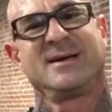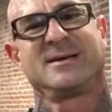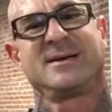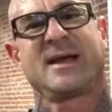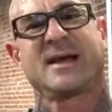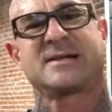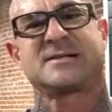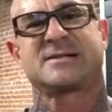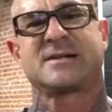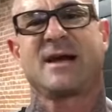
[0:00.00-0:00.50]

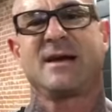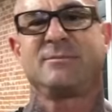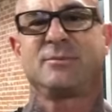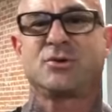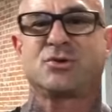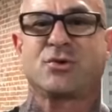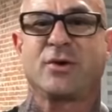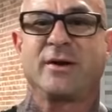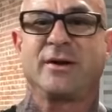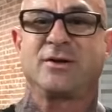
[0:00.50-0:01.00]
next time
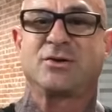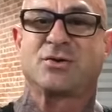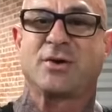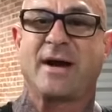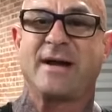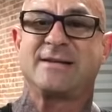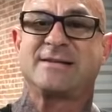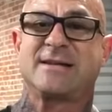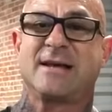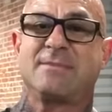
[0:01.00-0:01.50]
you're training
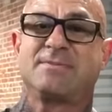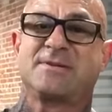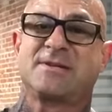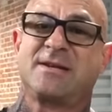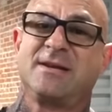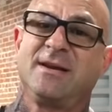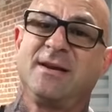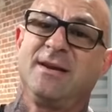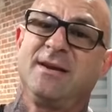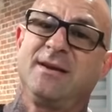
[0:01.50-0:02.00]

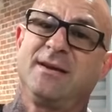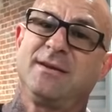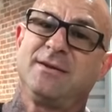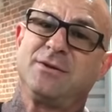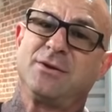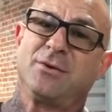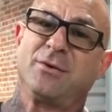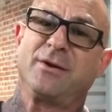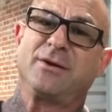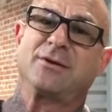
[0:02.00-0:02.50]
triceps
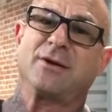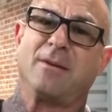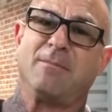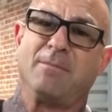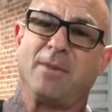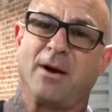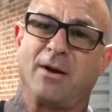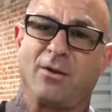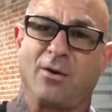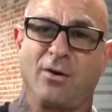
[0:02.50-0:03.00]
and doing
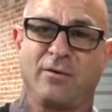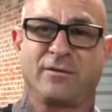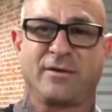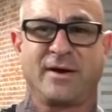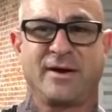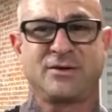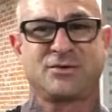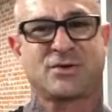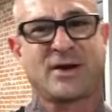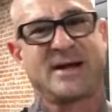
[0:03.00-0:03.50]
dumbbell
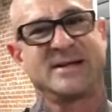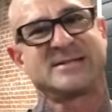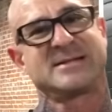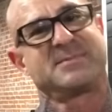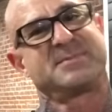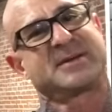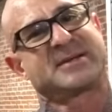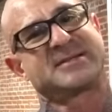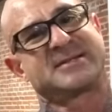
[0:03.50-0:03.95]
overhead tricep